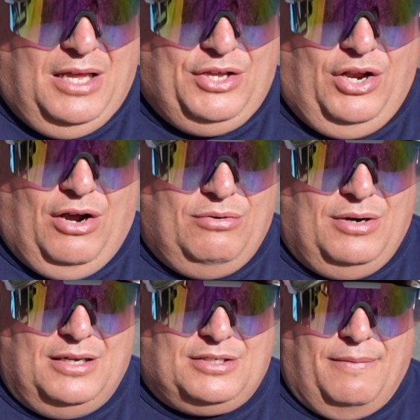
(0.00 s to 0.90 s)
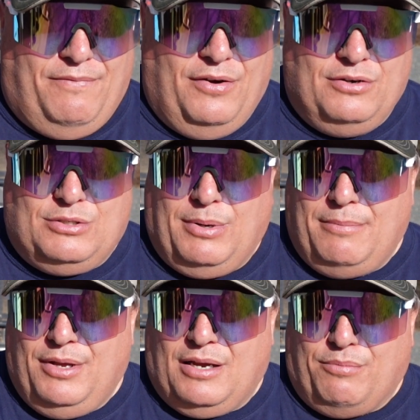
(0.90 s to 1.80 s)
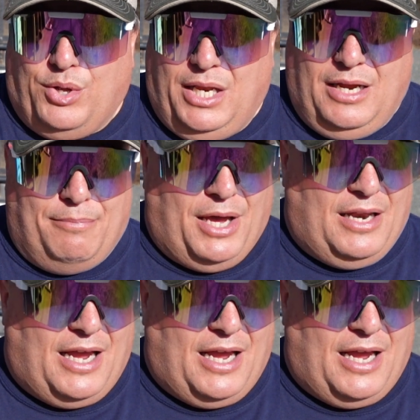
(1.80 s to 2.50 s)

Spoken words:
You know, some folks might be complaining about